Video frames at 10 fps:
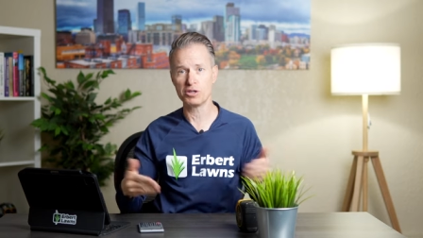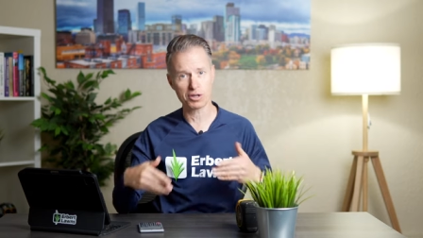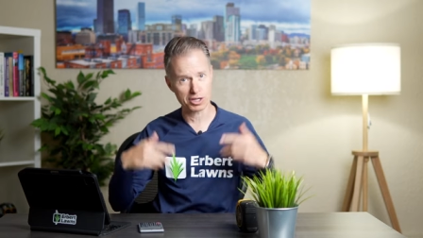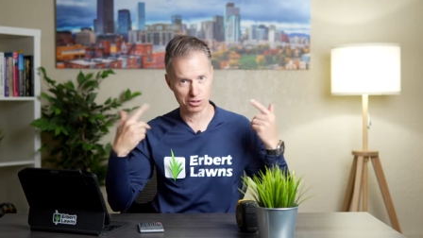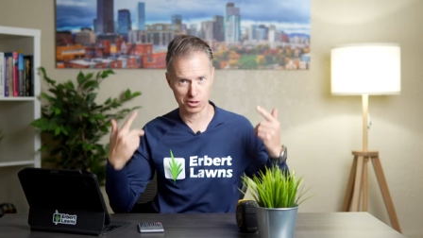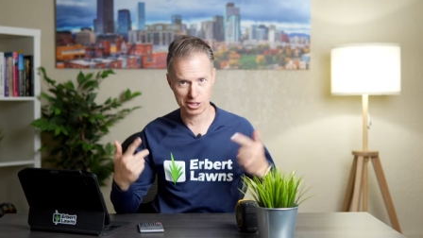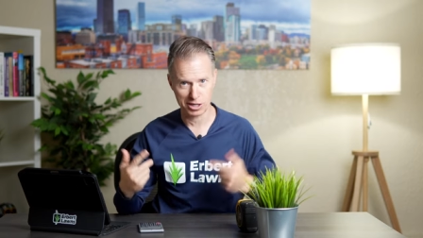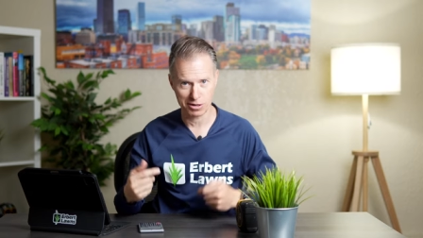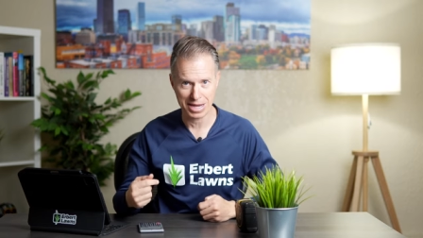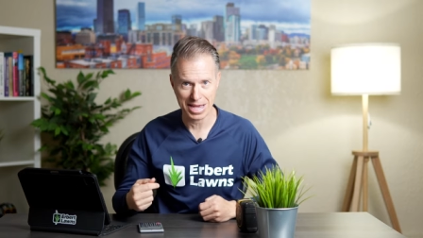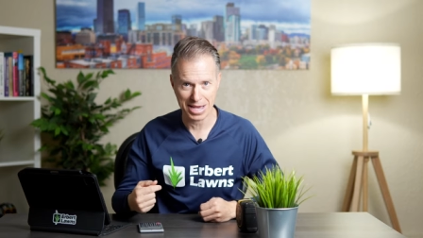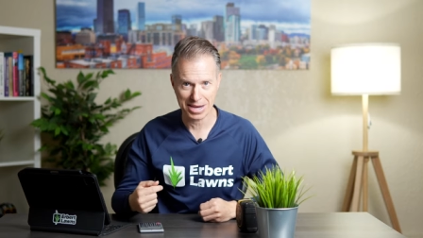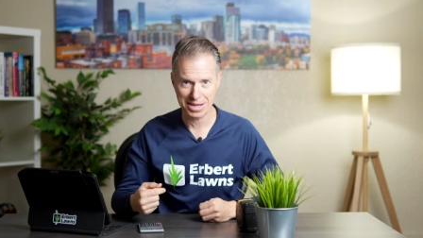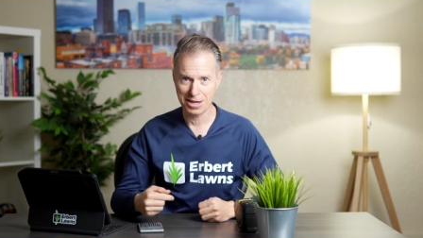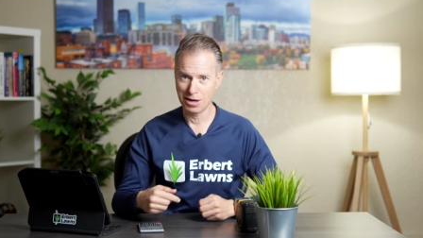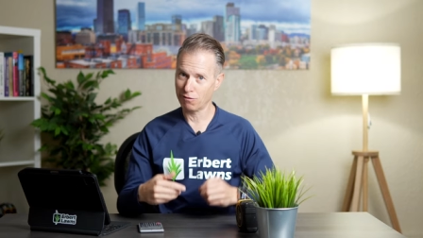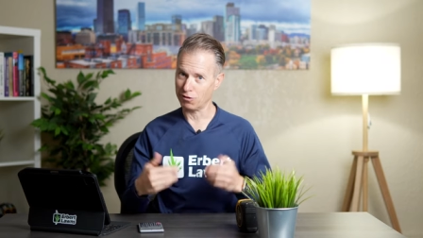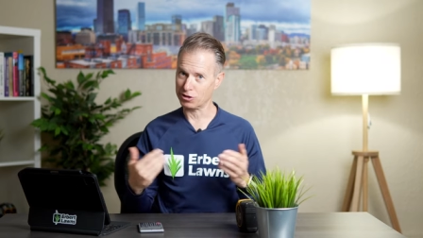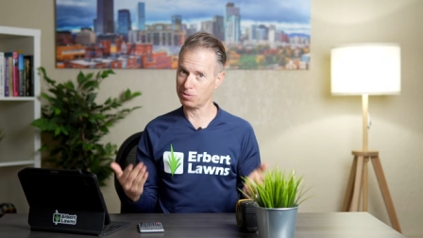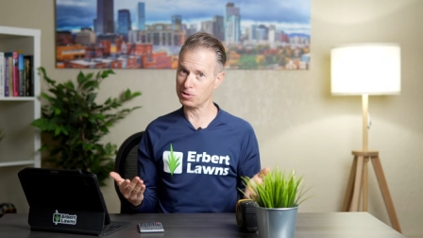you can do this in your head. For
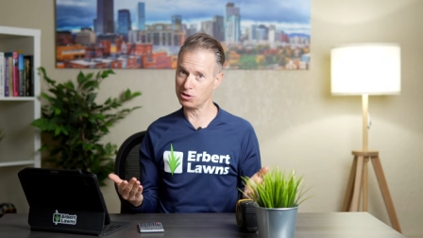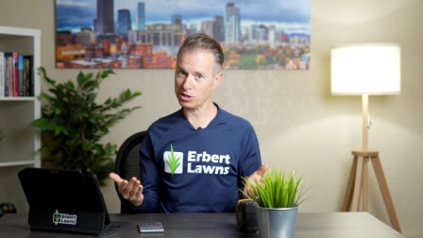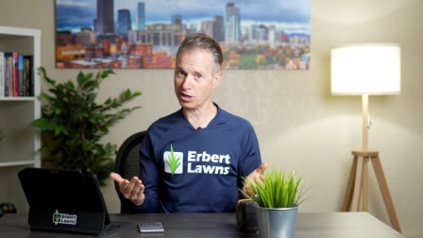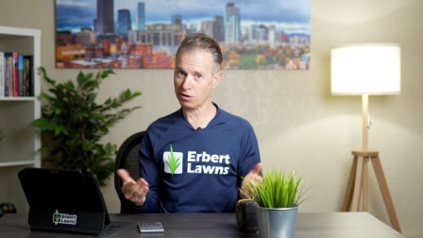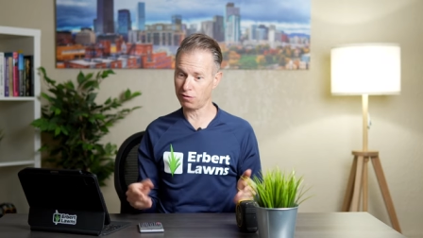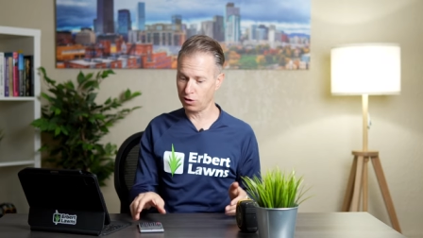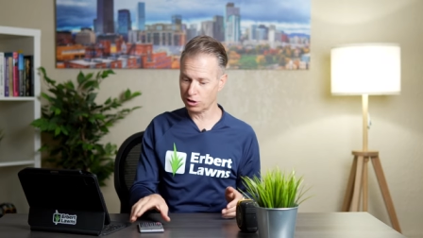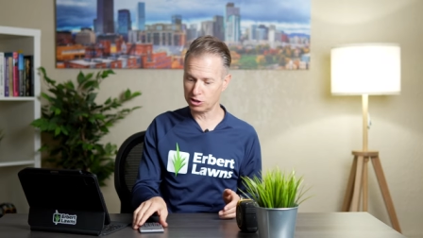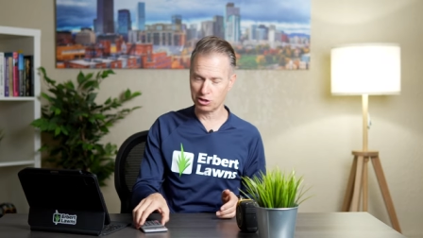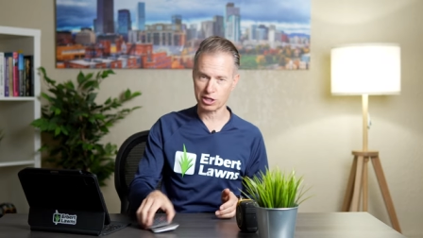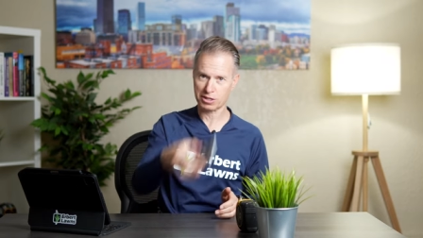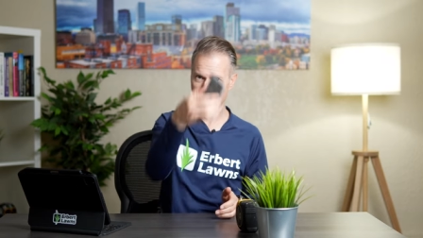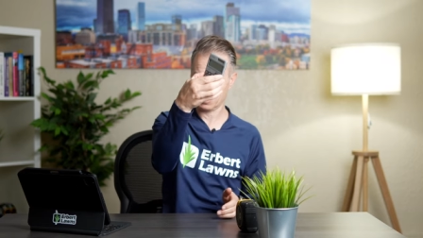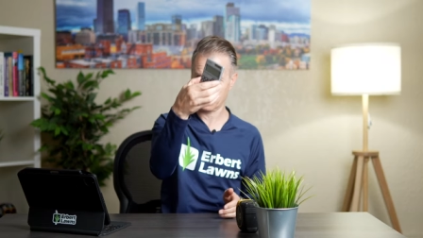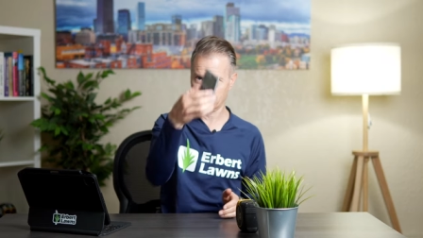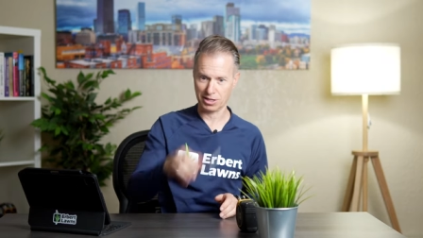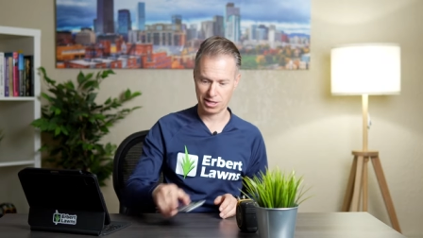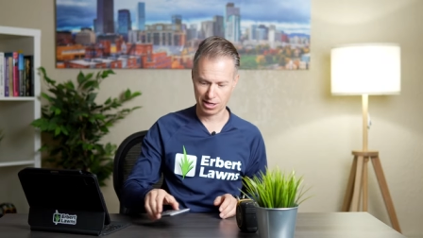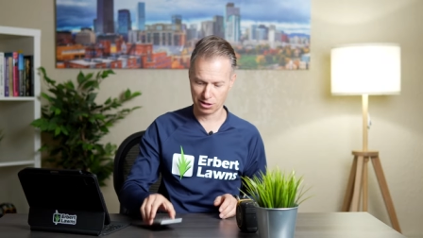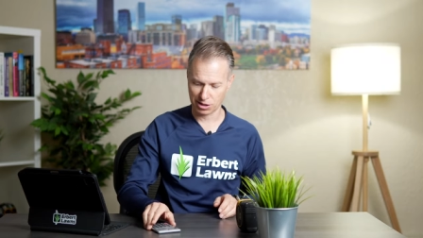some of you younger folks, you just
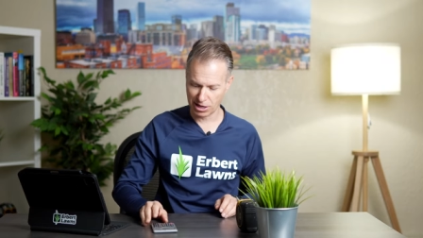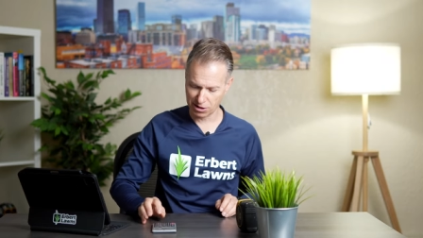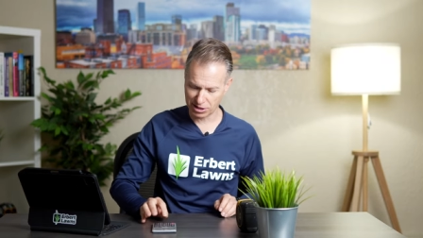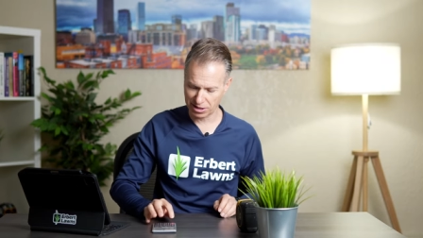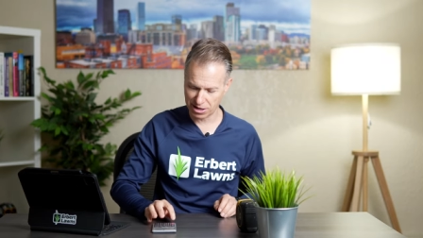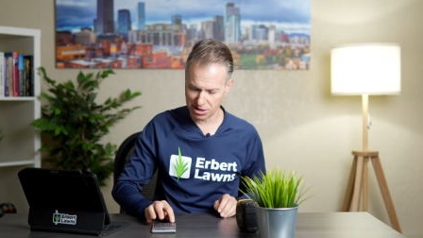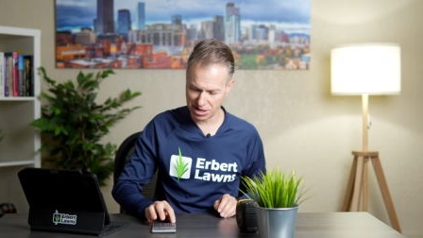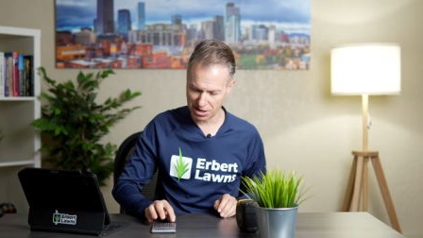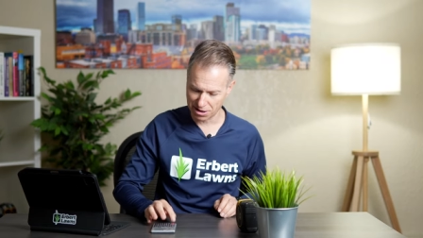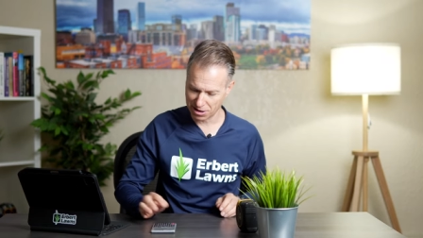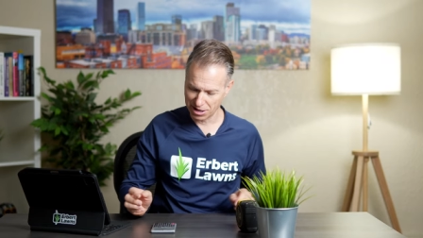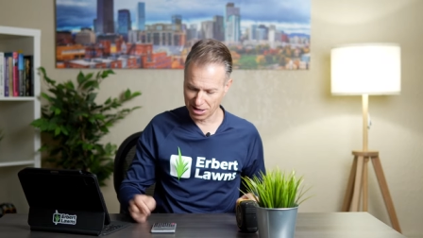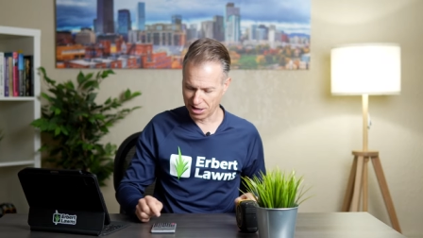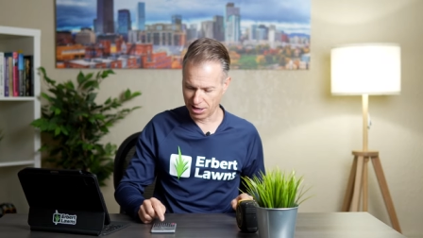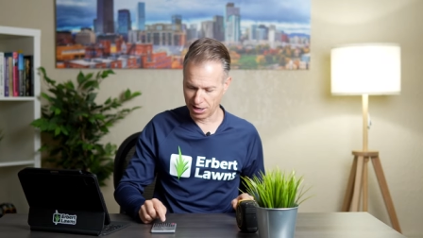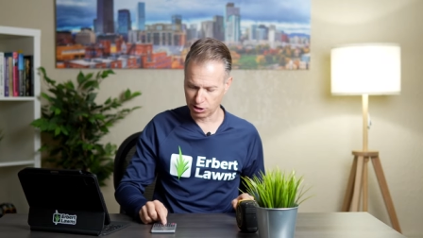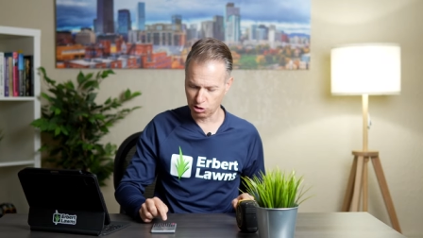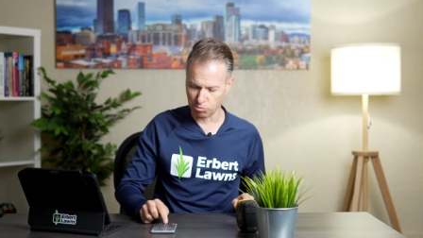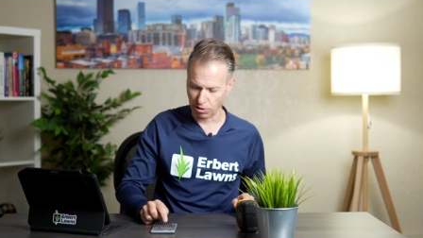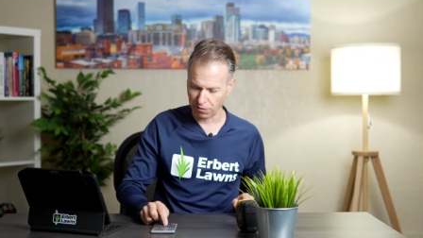take out the calculator here and
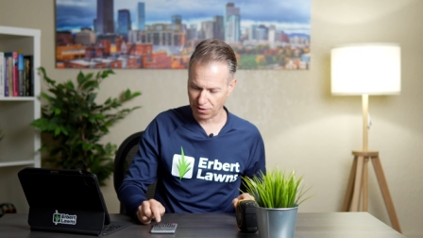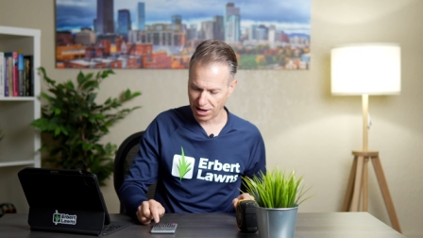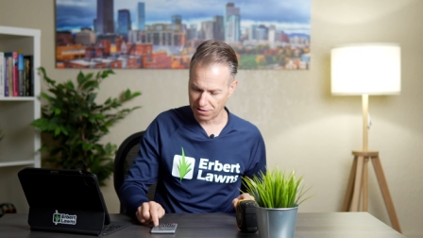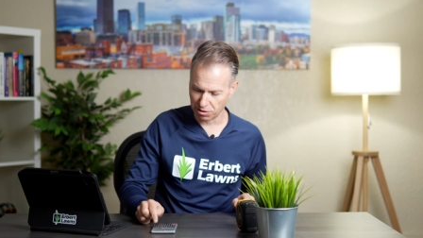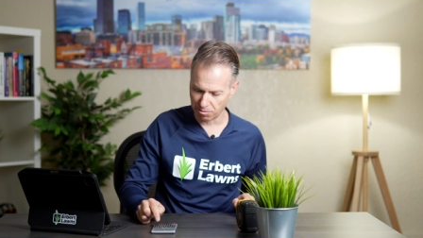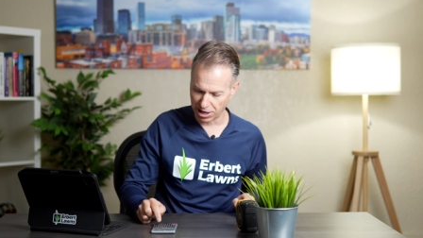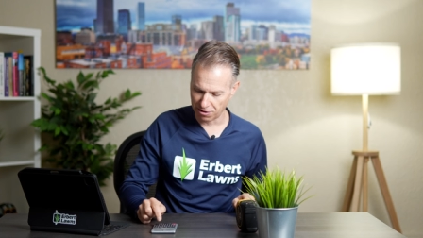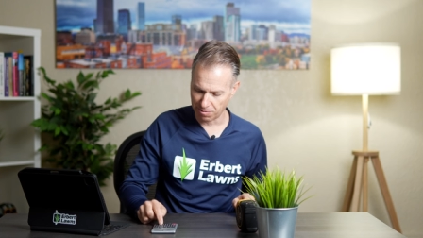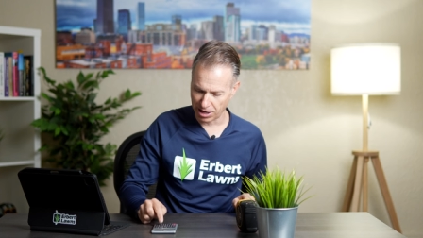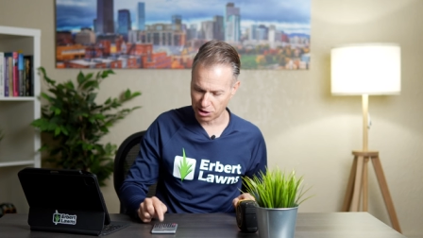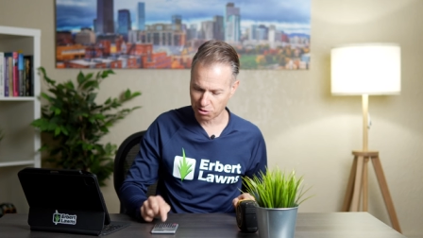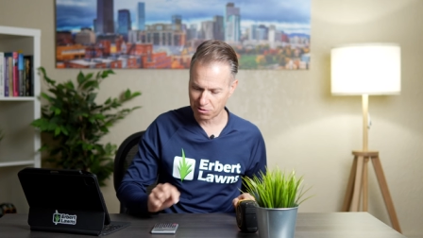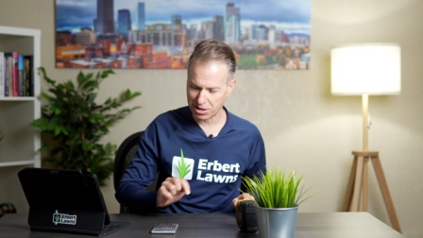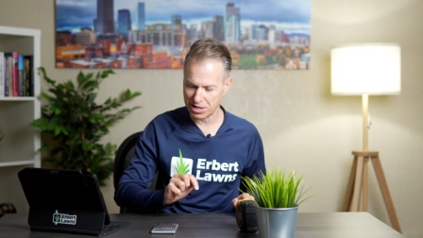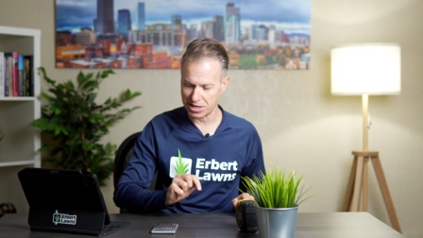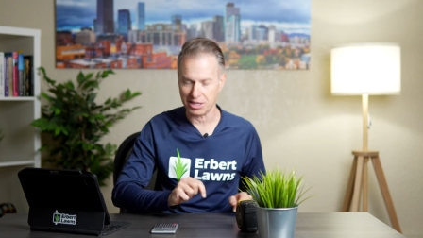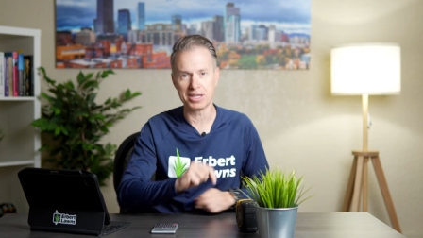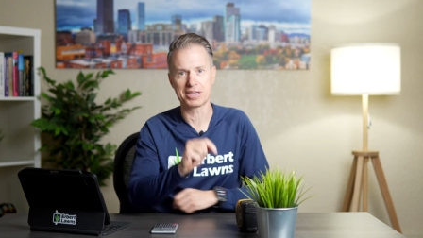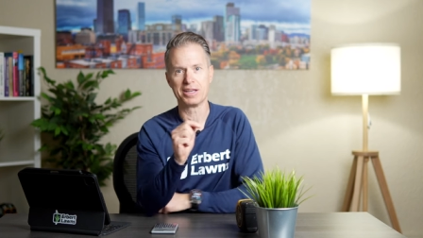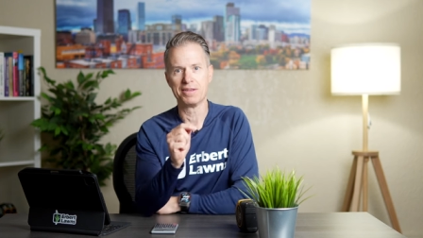2.5 divided by three
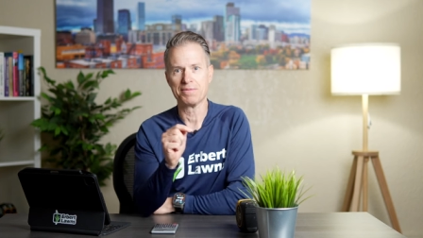is